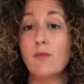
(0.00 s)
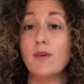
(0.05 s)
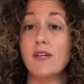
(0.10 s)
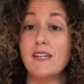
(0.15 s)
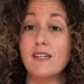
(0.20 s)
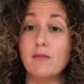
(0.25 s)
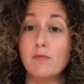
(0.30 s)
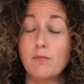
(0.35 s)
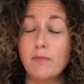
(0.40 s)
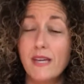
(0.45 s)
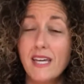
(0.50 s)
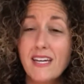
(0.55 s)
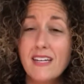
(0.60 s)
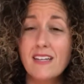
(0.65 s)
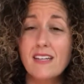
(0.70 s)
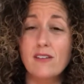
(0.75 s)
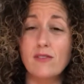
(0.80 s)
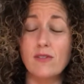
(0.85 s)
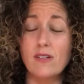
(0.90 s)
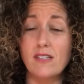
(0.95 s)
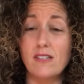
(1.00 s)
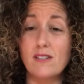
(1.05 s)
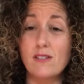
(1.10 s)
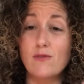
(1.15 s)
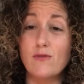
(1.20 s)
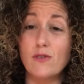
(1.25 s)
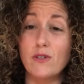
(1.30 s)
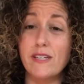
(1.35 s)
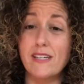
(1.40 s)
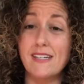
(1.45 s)
We can be in it and really just
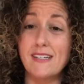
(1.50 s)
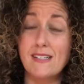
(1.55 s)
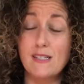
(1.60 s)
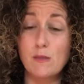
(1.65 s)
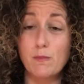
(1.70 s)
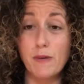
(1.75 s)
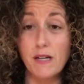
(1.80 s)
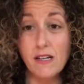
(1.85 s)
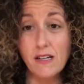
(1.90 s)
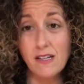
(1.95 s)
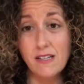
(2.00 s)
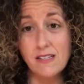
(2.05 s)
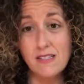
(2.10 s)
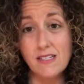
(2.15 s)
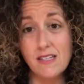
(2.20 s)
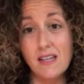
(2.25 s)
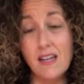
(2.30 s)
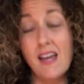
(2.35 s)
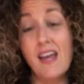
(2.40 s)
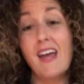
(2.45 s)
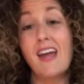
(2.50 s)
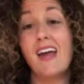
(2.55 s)
fully experience it,